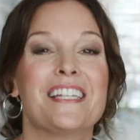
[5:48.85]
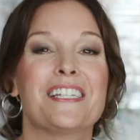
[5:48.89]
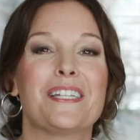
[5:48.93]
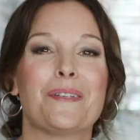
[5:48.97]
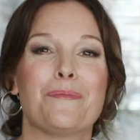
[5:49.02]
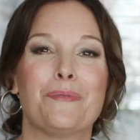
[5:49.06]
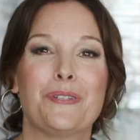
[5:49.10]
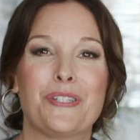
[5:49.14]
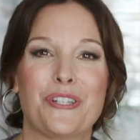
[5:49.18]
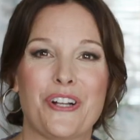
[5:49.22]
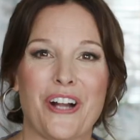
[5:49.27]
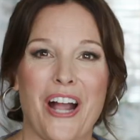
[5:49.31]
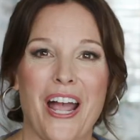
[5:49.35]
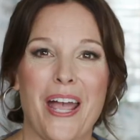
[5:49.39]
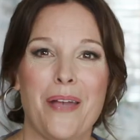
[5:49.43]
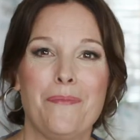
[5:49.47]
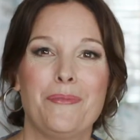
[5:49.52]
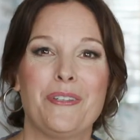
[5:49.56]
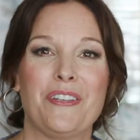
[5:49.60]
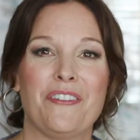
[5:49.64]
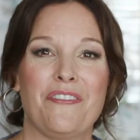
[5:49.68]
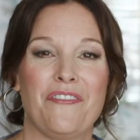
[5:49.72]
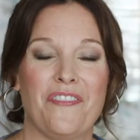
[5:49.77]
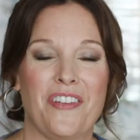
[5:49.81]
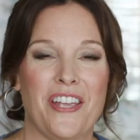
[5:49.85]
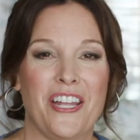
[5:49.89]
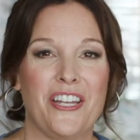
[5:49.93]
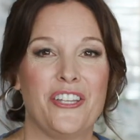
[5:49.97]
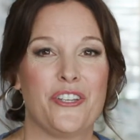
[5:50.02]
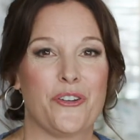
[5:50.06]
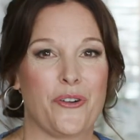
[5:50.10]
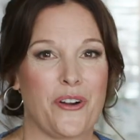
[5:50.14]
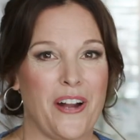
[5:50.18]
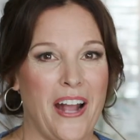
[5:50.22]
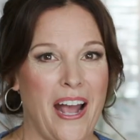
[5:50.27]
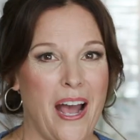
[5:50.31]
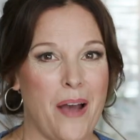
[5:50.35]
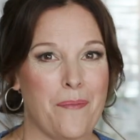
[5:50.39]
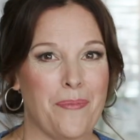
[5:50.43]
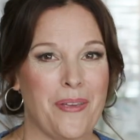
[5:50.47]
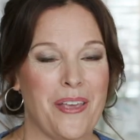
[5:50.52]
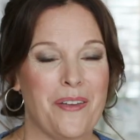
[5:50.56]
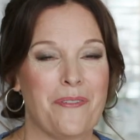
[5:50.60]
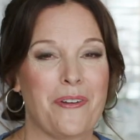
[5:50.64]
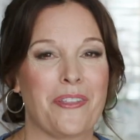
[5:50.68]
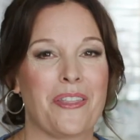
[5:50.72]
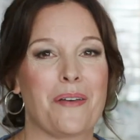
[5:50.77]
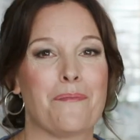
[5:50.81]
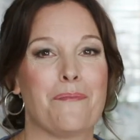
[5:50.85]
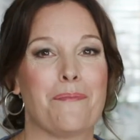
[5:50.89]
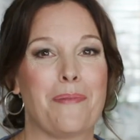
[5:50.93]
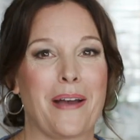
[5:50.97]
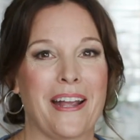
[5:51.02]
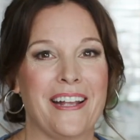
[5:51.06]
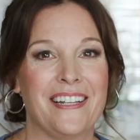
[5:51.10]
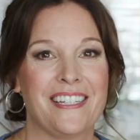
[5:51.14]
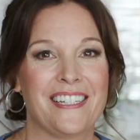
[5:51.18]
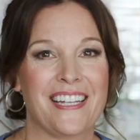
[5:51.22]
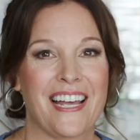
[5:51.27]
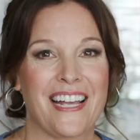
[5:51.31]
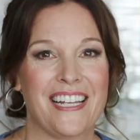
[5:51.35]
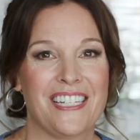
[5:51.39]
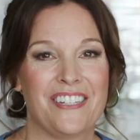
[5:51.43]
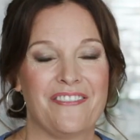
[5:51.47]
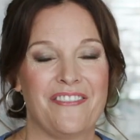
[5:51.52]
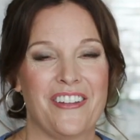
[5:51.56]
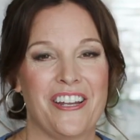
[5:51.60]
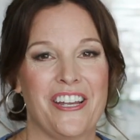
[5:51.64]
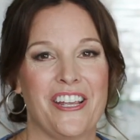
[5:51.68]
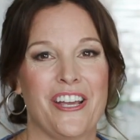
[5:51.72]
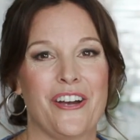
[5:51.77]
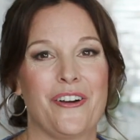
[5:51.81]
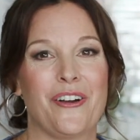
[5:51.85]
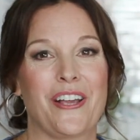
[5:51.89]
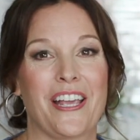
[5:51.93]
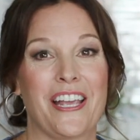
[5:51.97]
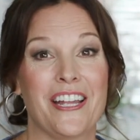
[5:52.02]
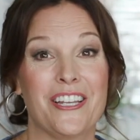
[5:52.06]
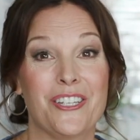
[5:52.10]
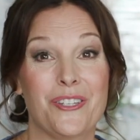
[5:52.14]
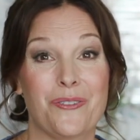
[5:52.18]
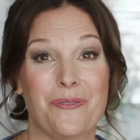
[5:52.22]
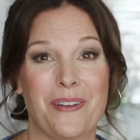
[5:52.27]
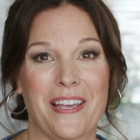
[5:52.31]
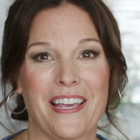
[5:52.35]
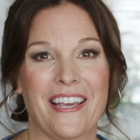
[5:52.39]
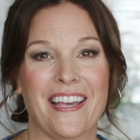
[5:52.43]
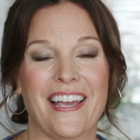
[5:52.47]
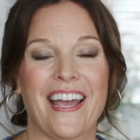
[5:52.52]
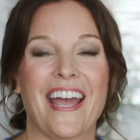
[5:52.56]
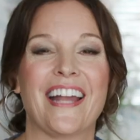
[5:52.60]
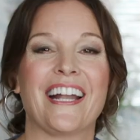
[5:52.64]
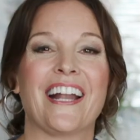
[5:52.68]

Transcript: Subscribe to Feed Your Happy with a bite-sized video each week,